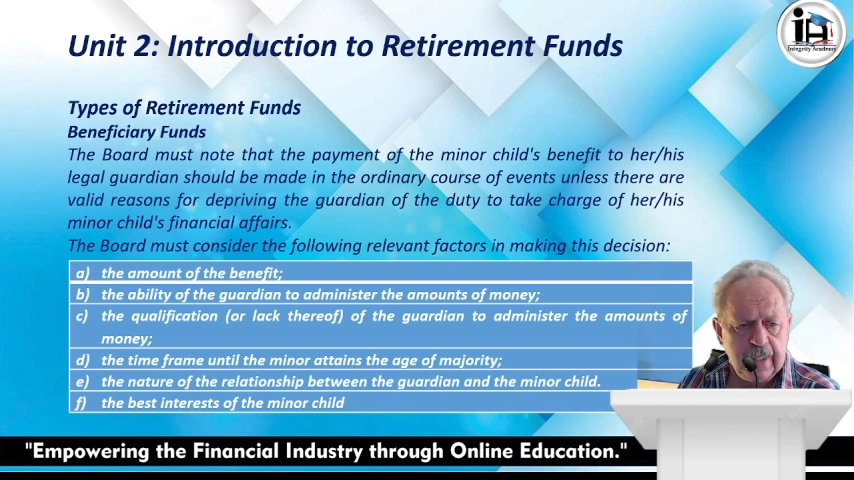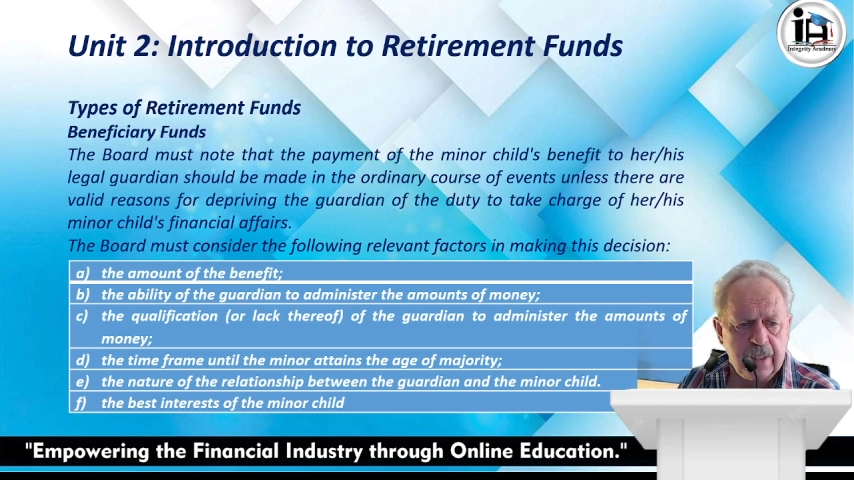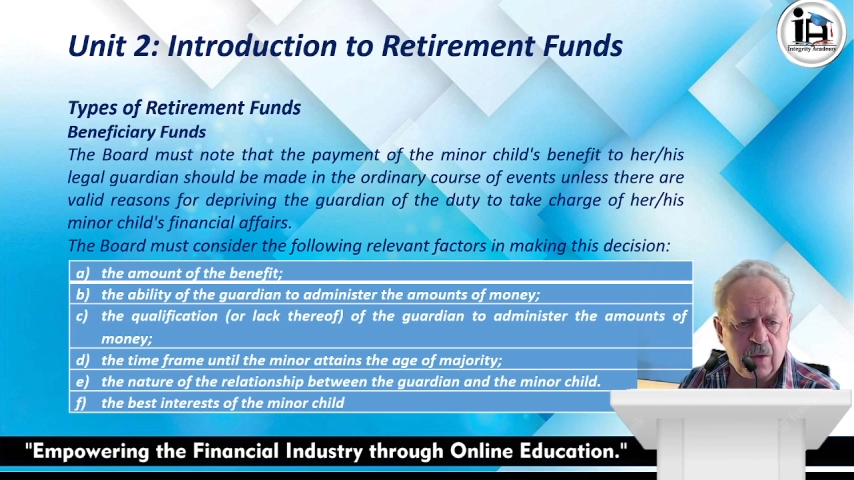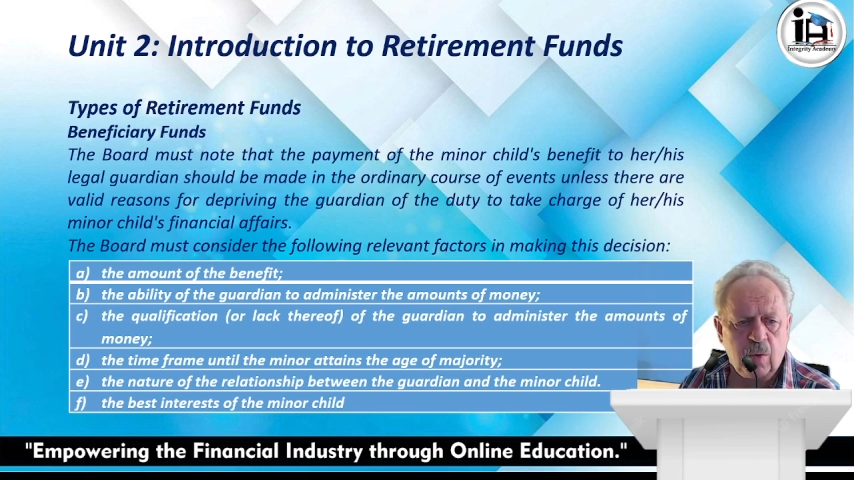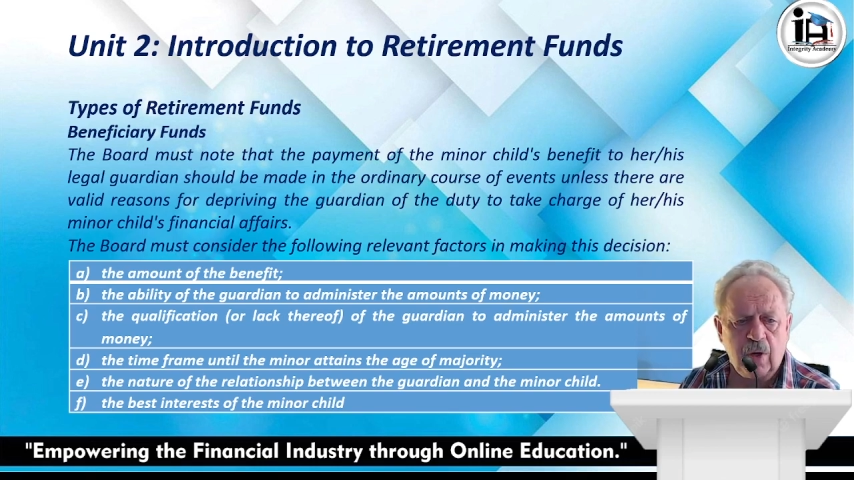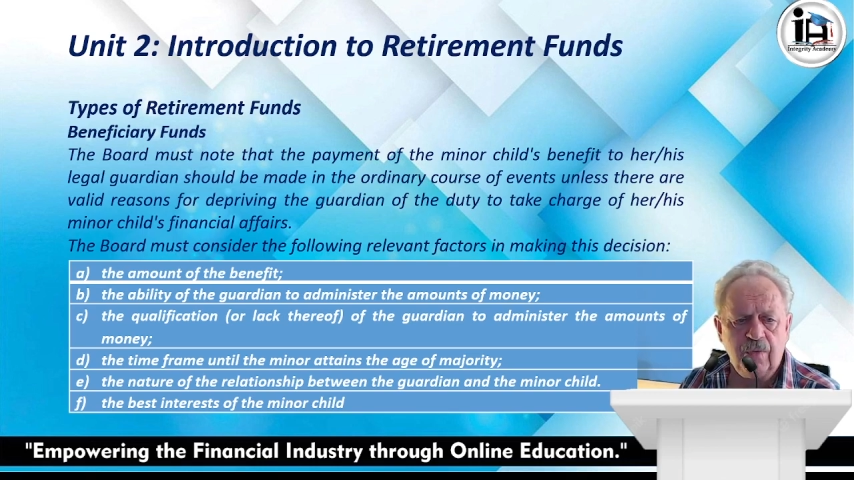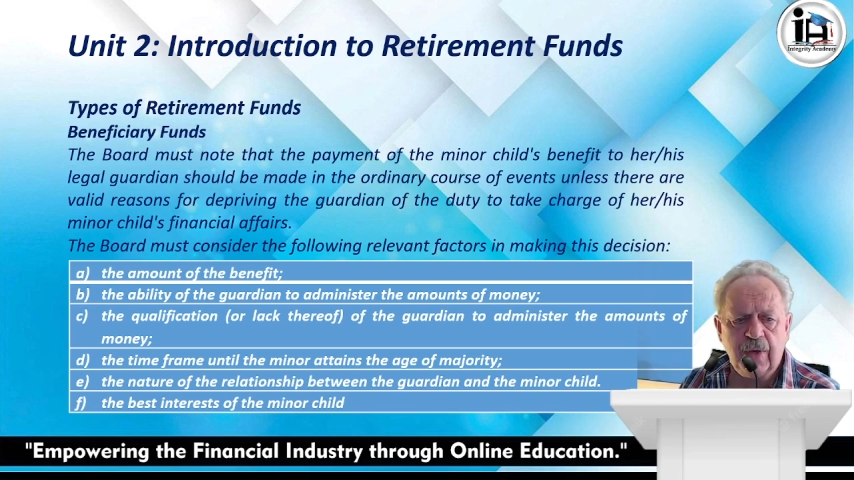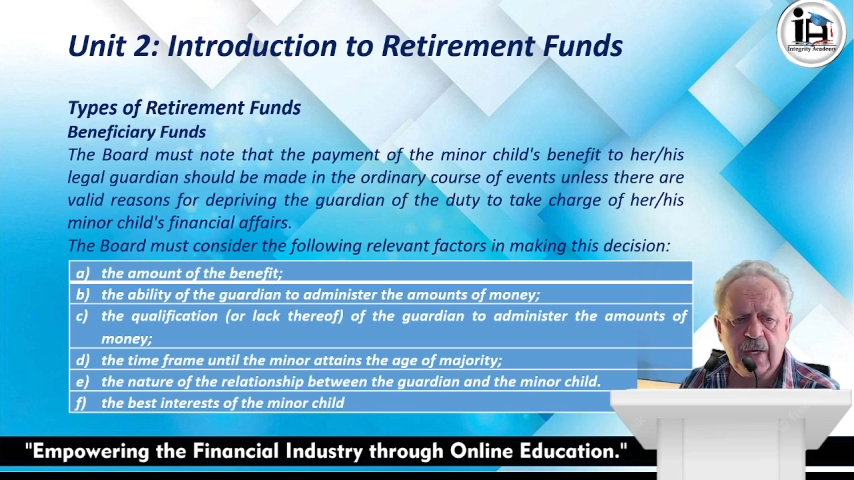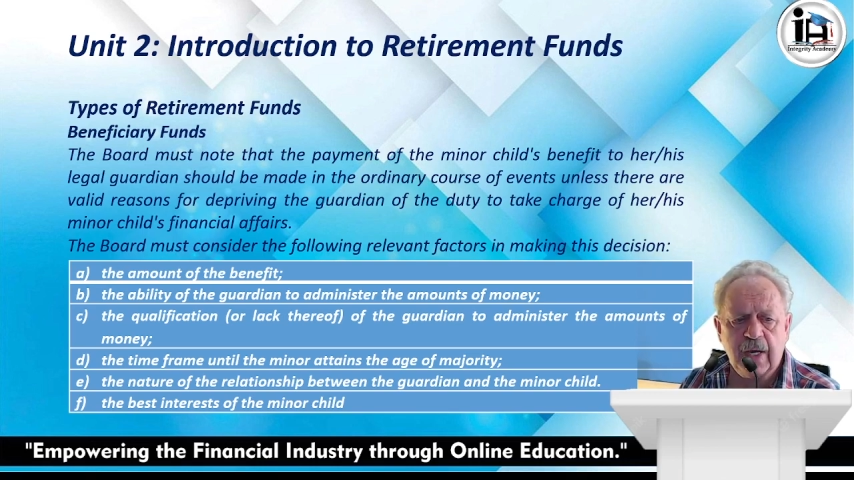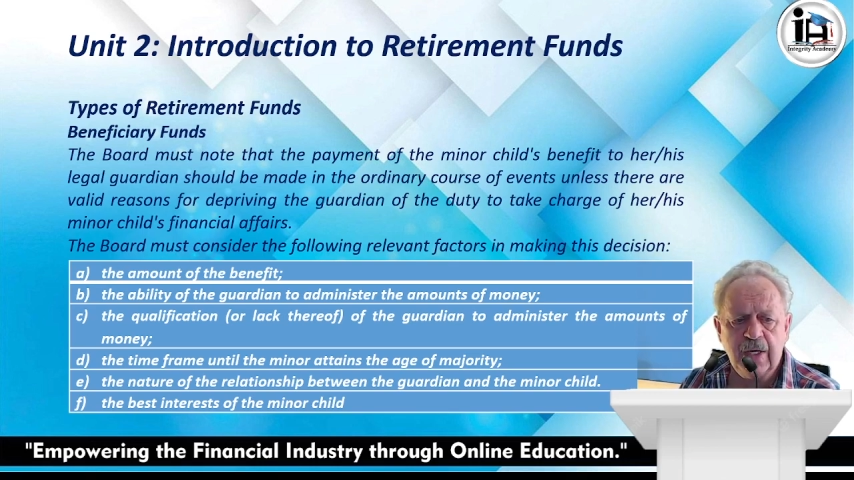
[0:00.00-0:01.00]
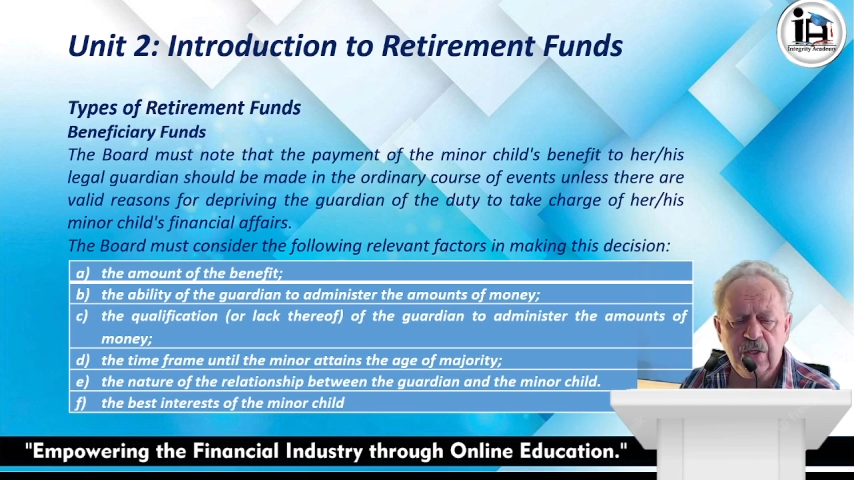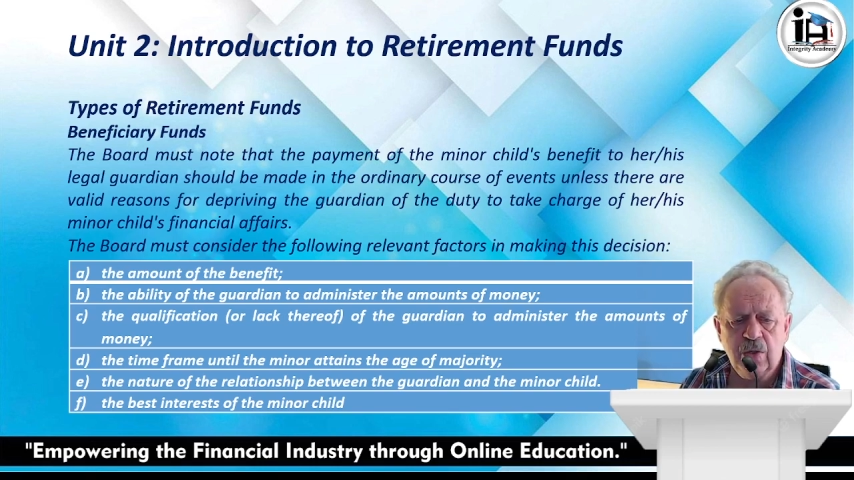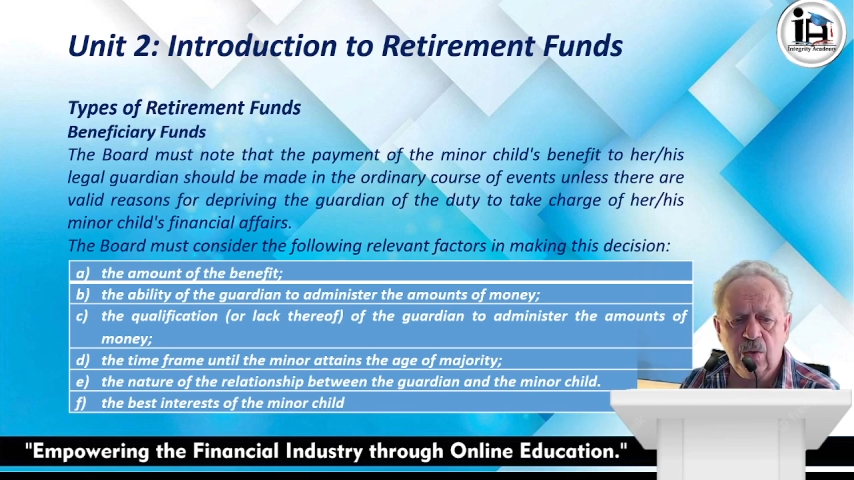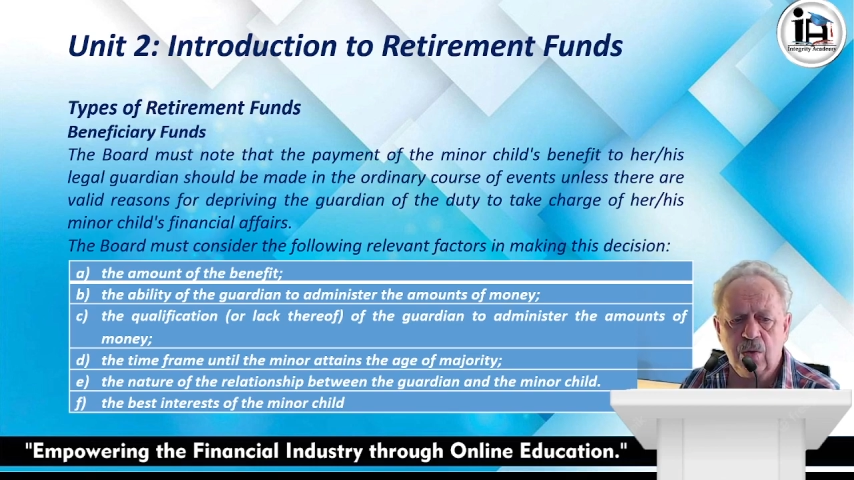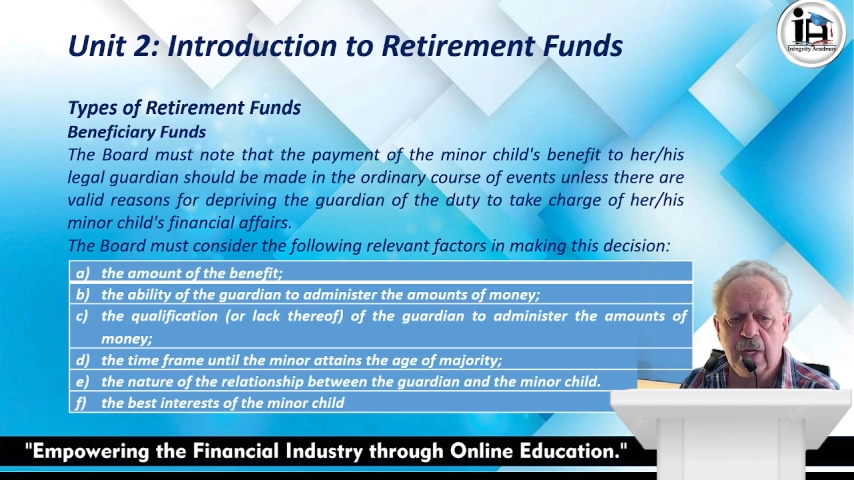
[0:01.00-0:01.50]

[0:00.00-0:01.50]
The qualification or